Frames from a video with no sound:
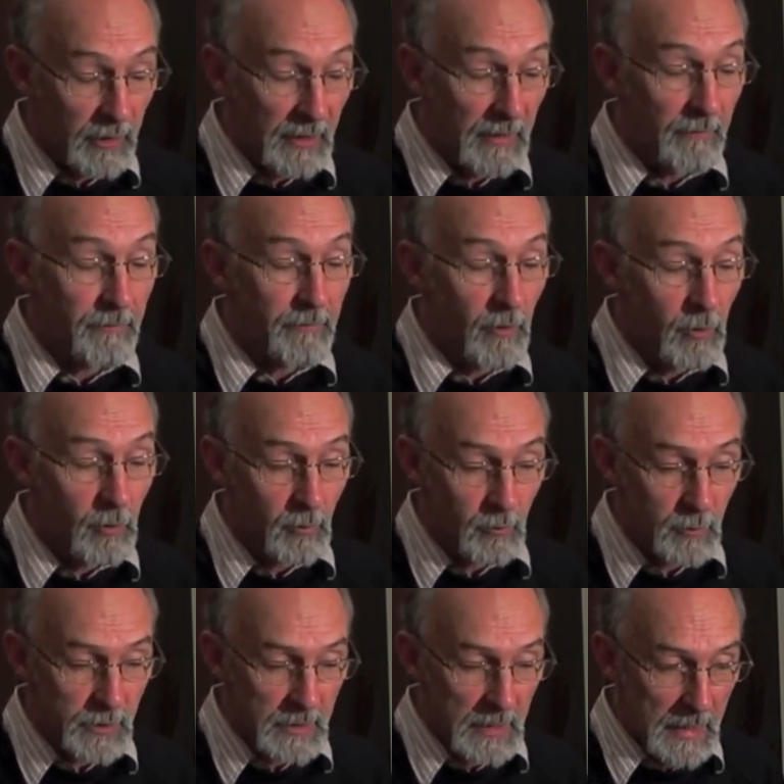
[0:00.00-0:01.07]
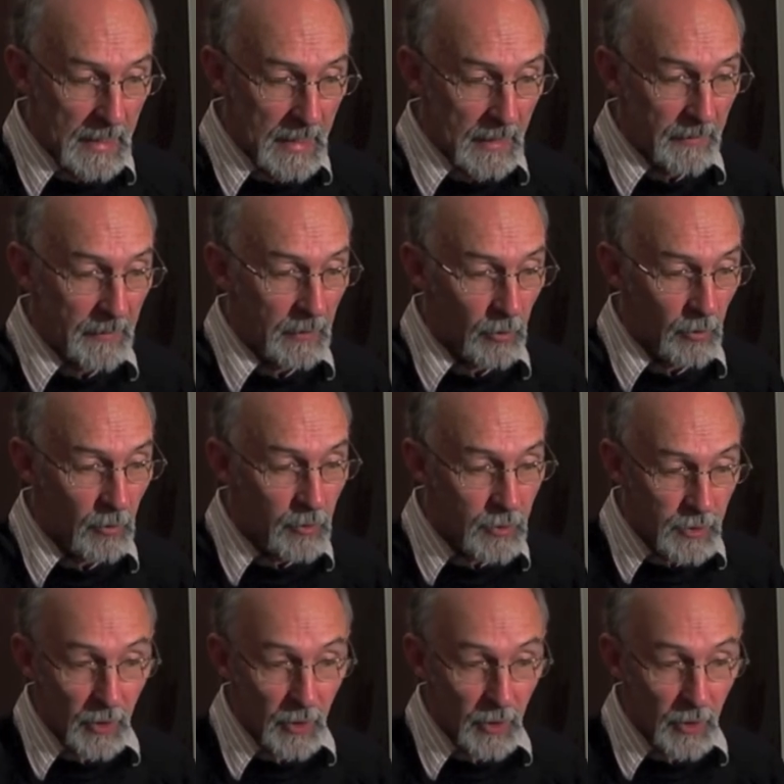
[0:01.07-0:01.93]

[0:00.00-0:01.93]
foams that are used